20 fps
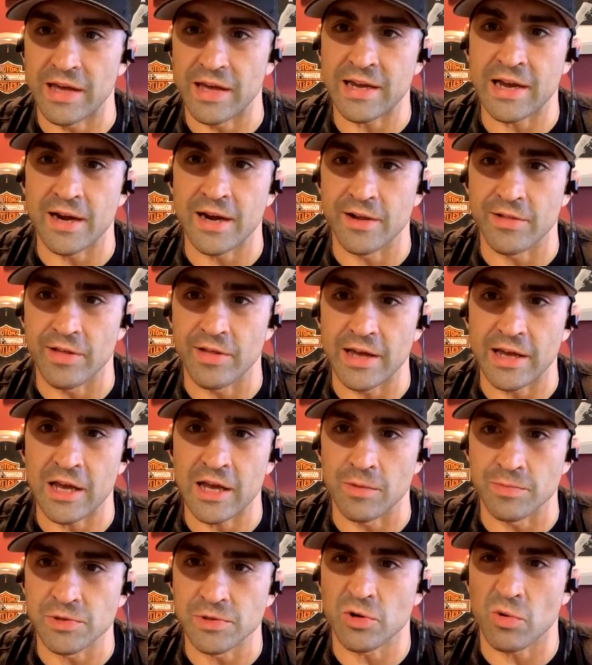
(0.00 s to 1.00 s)
that kind of like
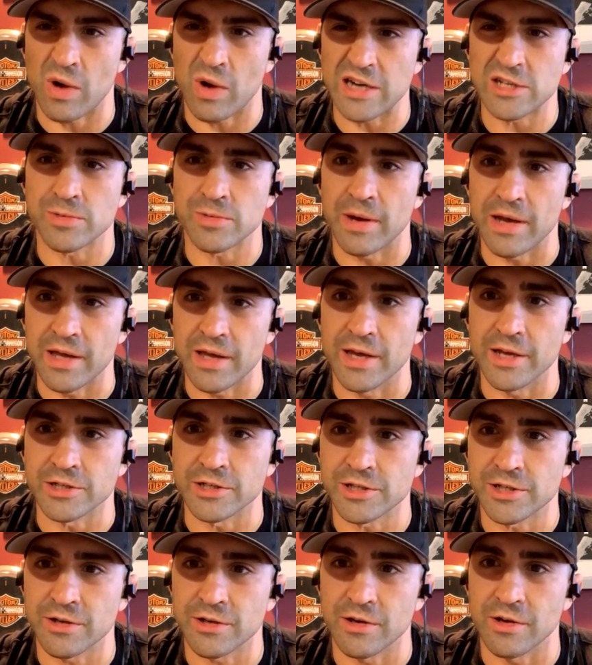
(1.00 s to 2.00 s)
helps scratch my
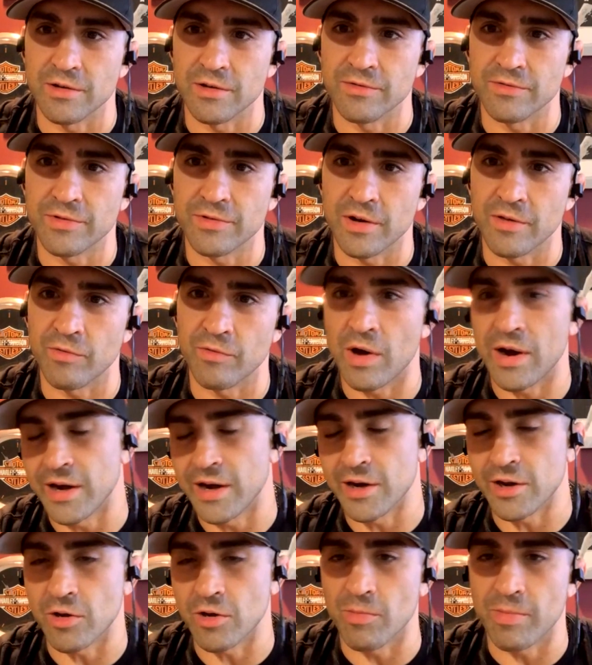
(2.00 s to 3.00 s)
itch of
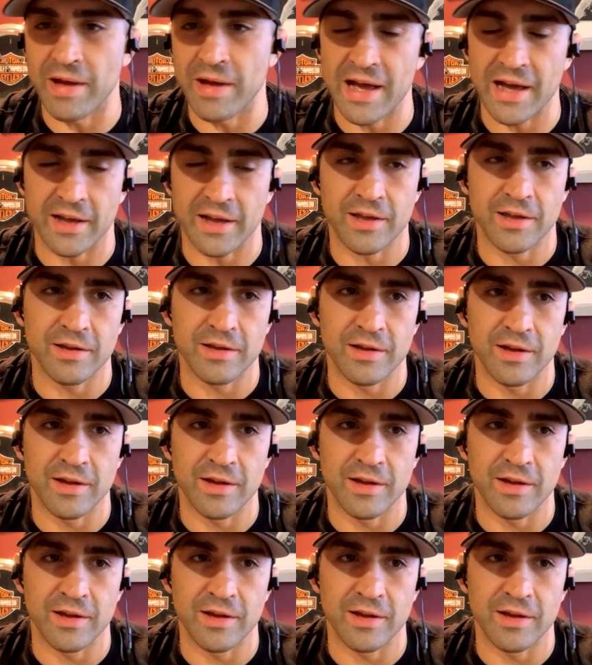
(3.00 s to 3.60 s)
wanting to go back